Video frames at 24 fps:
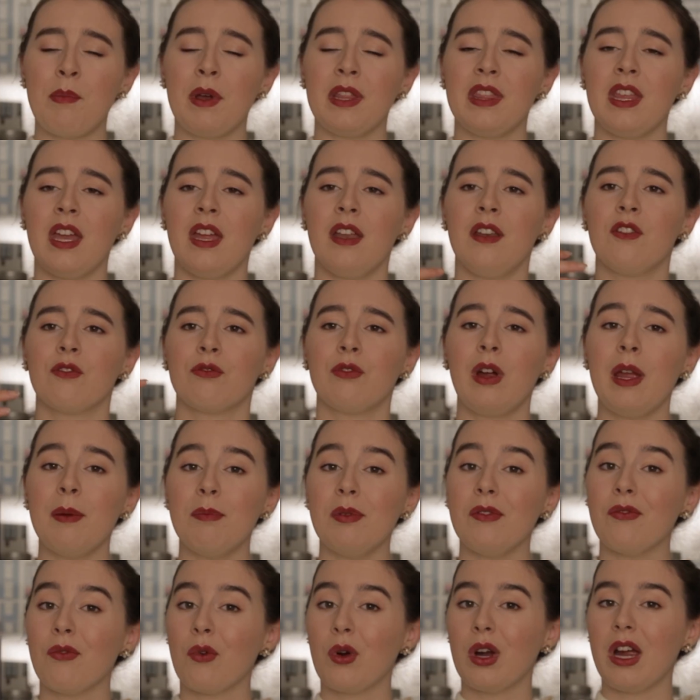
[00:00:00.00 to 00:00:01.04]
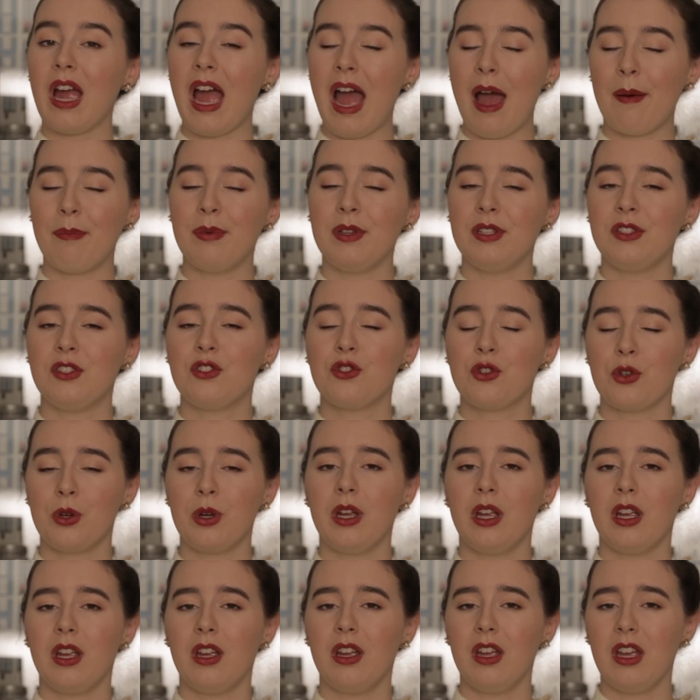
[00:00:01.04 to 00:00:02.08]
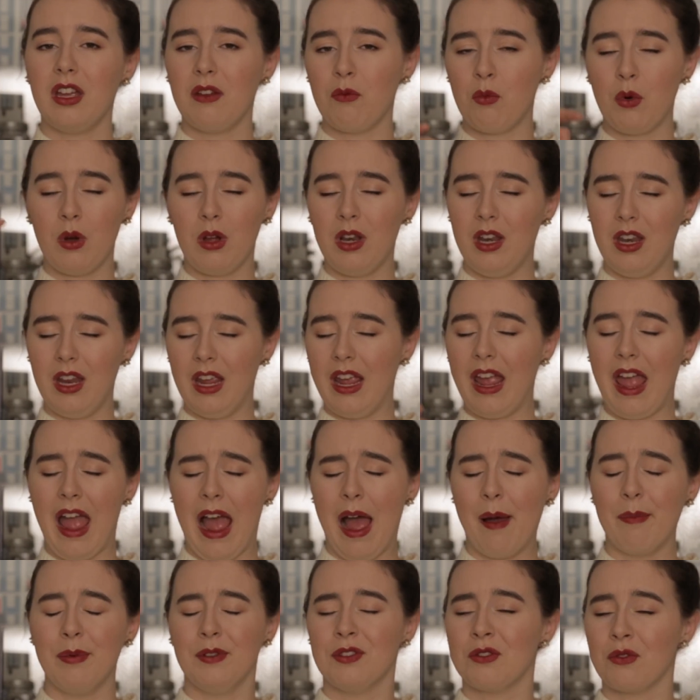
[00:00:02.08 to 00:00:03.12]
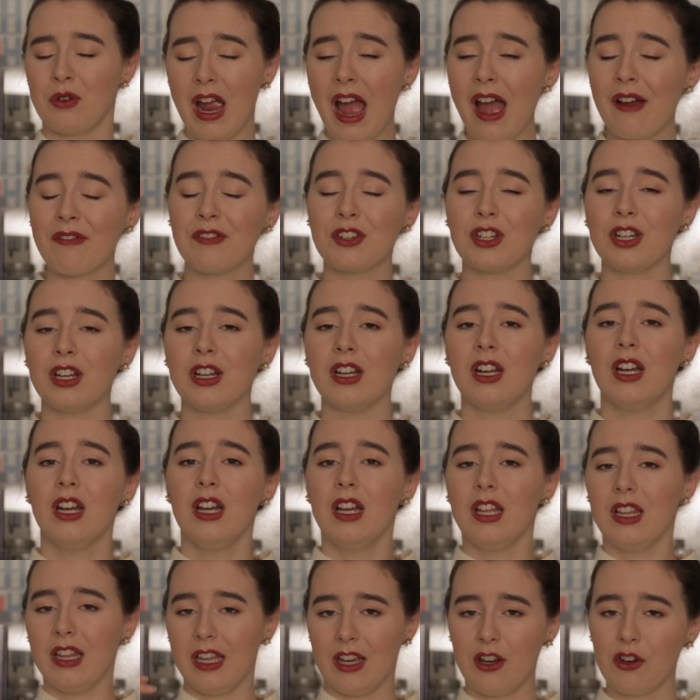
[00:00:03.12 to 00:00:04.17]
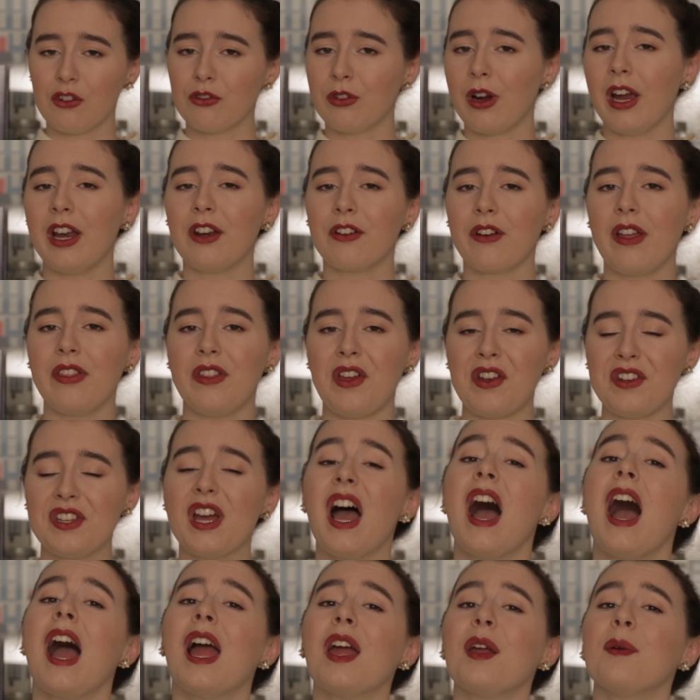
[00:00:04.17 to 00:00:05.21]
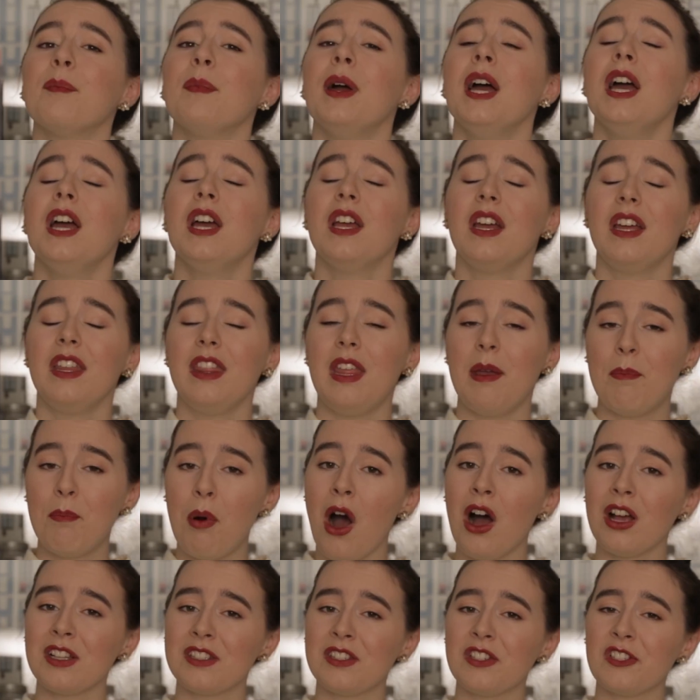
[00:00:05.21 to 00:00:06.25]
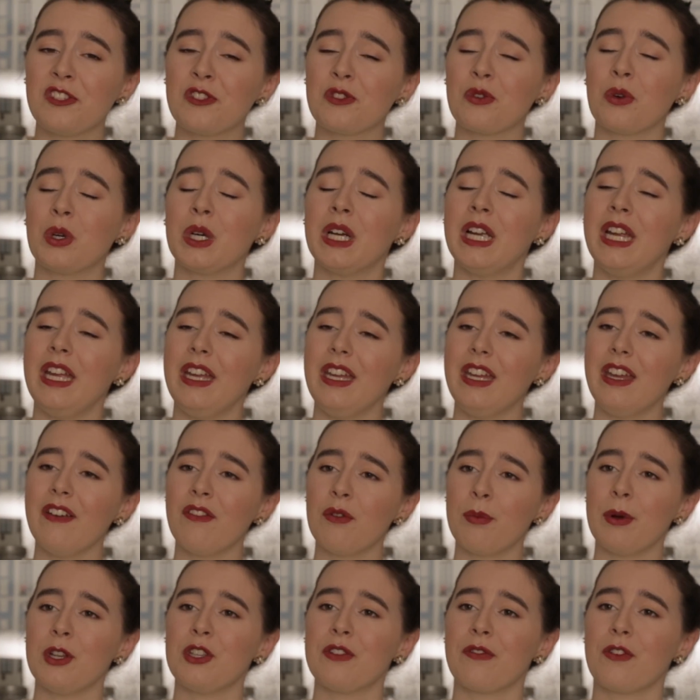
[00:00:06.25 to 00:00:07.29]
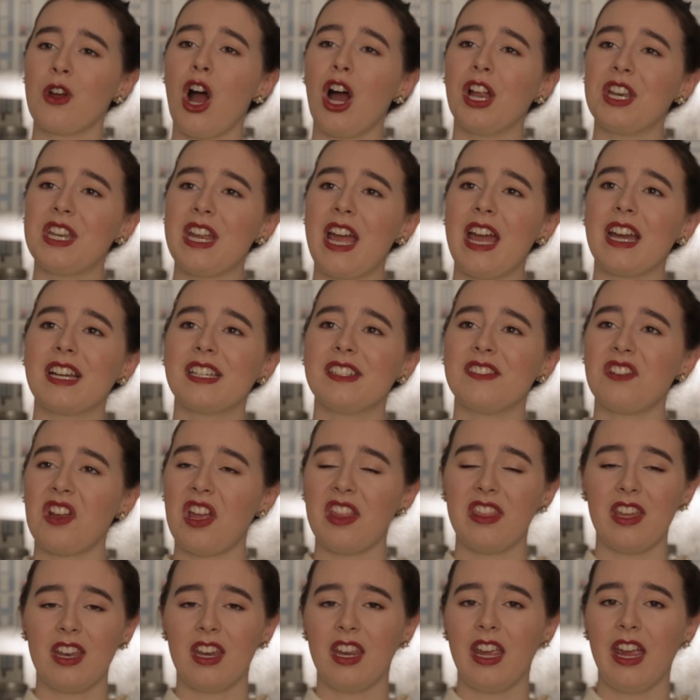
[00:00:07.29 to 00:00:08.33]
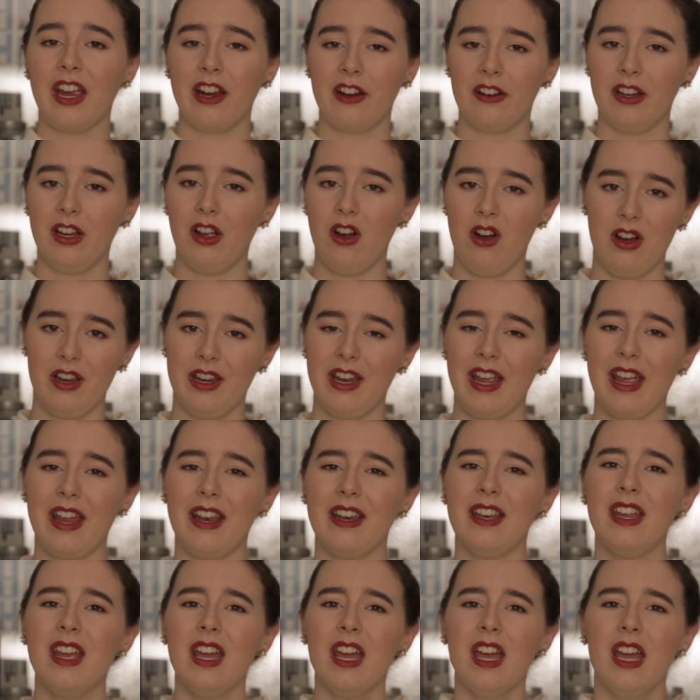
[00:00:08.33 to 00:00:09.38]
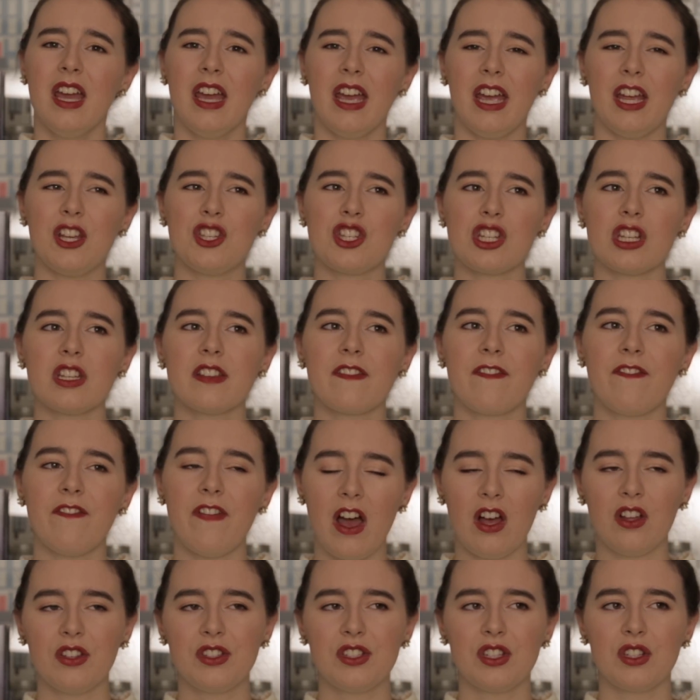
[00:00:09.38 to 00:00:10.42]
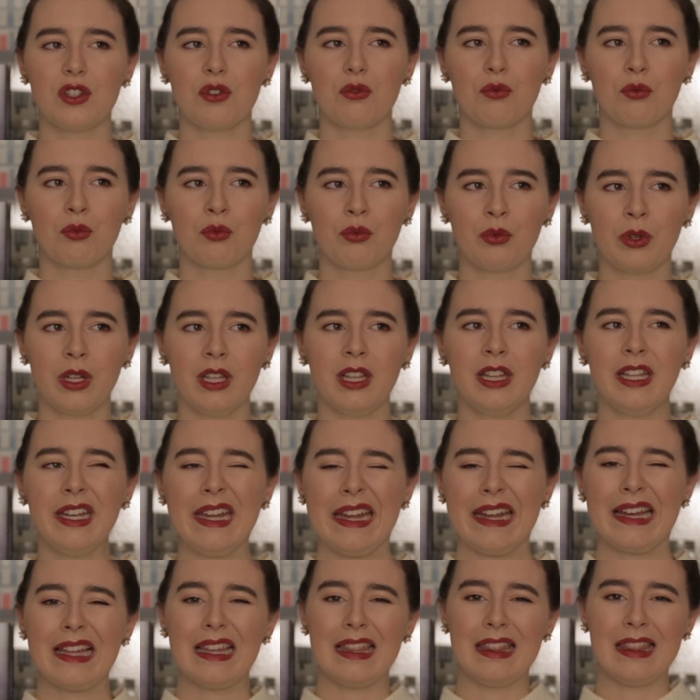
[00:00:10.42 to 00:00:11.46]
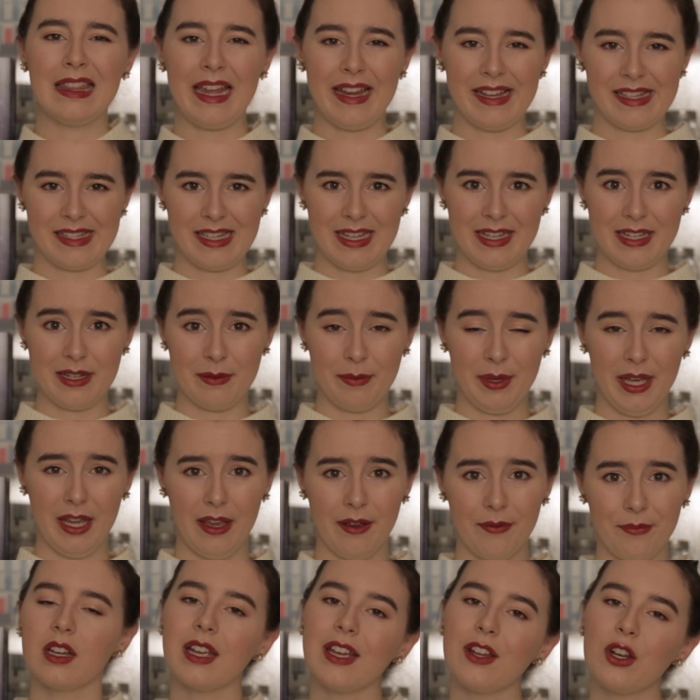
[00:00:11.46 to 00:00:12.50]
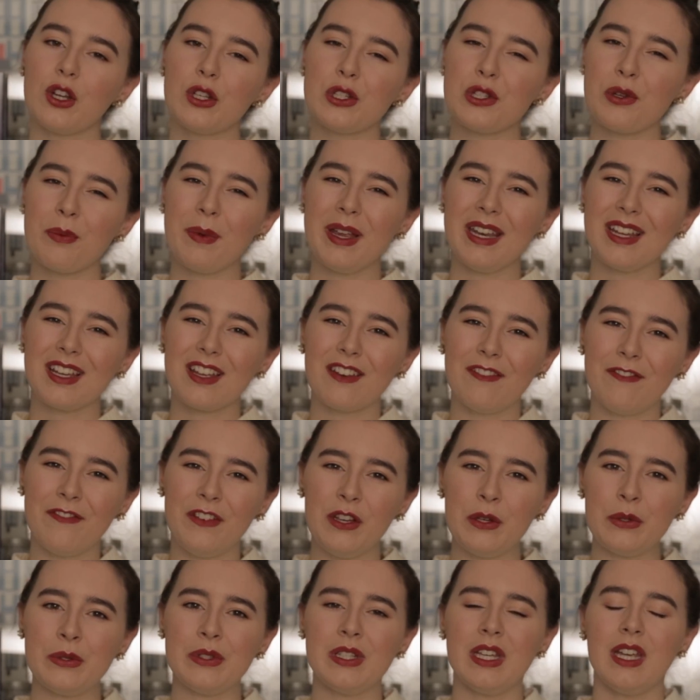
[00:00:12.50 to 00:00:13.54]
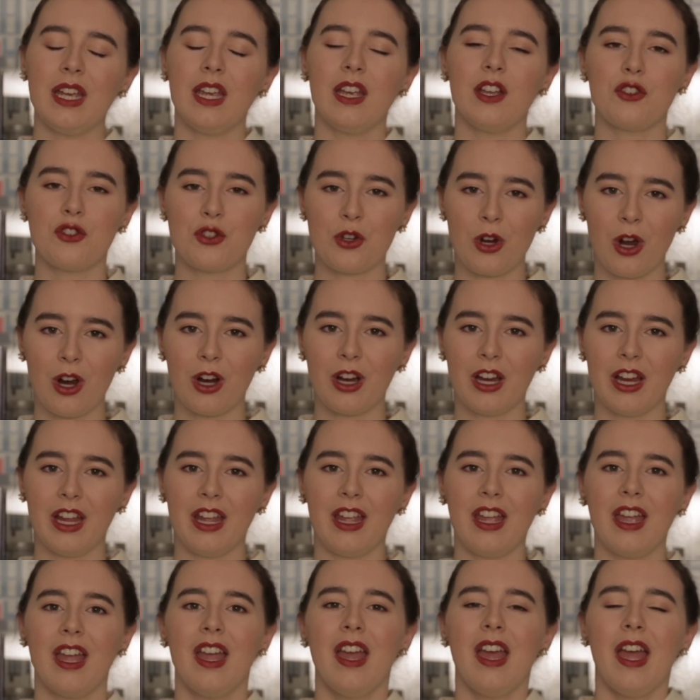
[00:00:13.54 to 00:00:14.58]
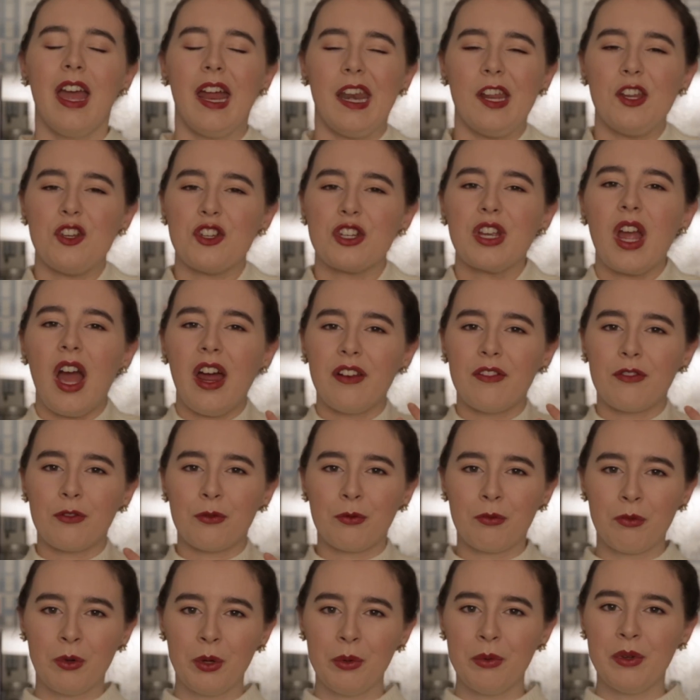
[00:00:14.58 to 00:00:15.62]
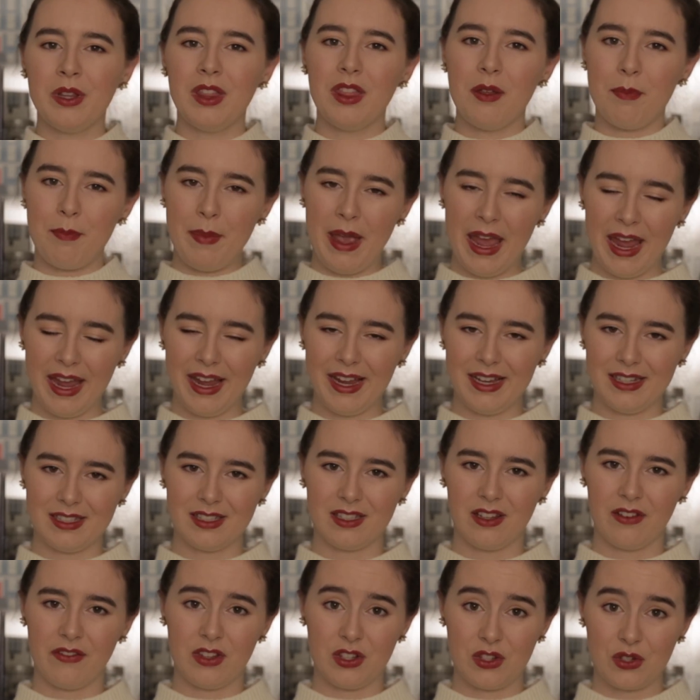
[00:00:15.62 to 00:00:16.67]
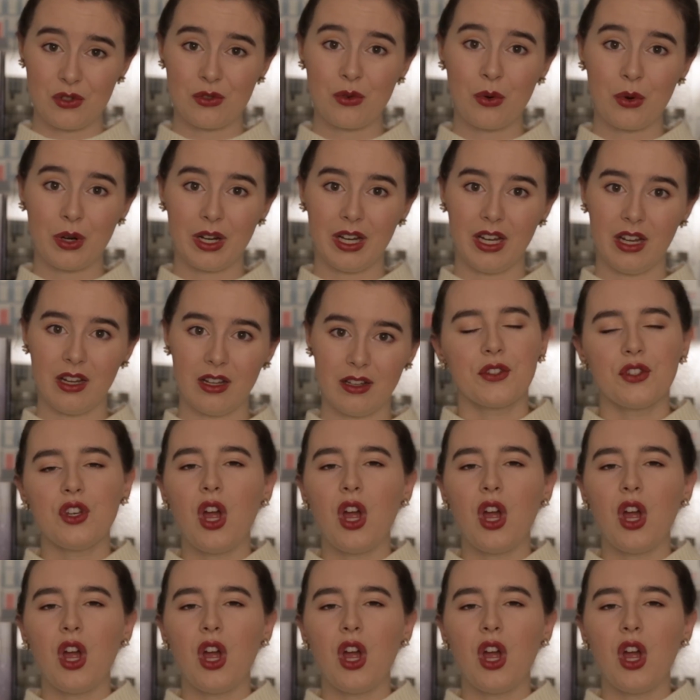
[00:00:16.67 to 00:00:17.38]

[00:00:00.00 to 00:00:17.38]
but then right before it happens, during when it happens or after, like right around that time, they pause the story, give a bunch of context, and then carry on. And it just felt really lazy to me. It also made it confusing, jarring, and it just kind of ruined the pace of the story.